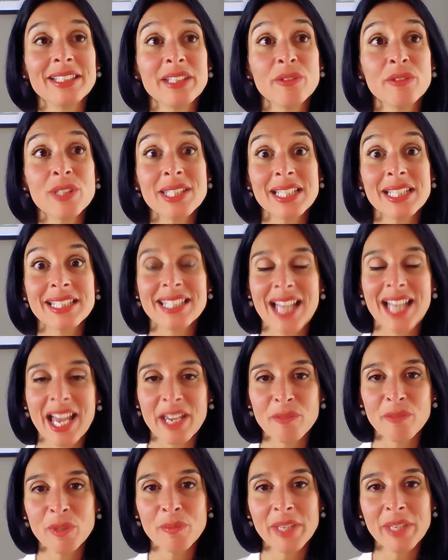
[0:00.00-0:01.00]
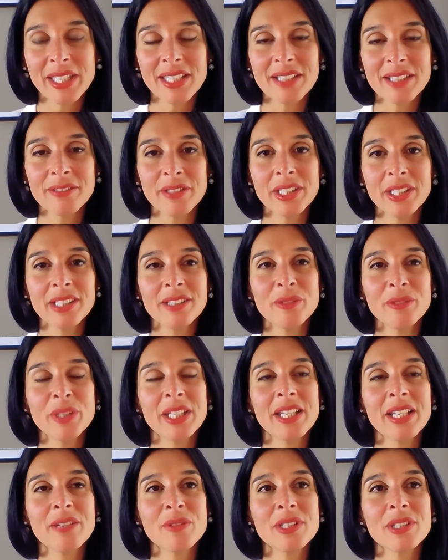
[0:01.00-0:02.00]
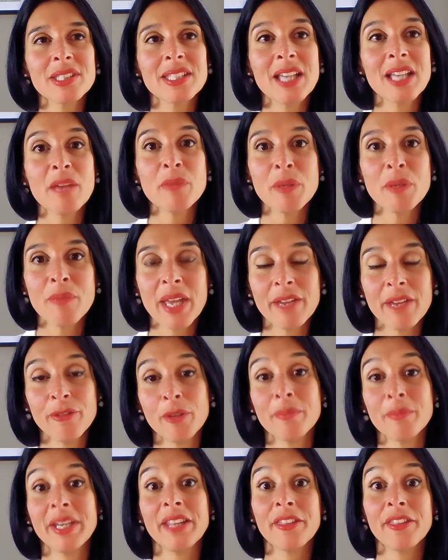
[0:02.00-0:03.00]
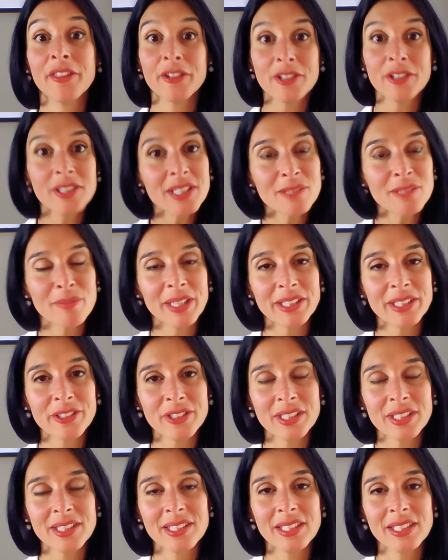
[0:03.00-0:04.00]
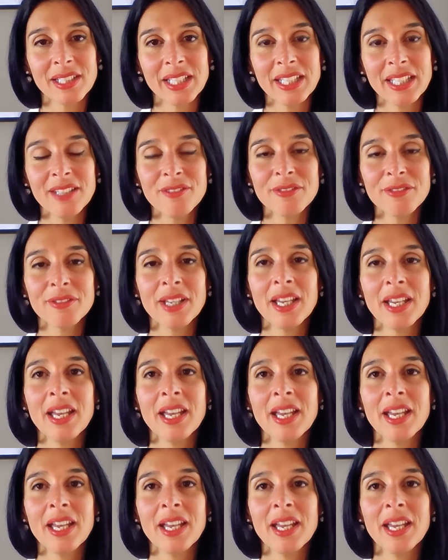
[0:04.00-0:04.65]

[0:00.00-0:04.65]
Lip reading: There was a time in my career when I was coming back from my third maternity leave,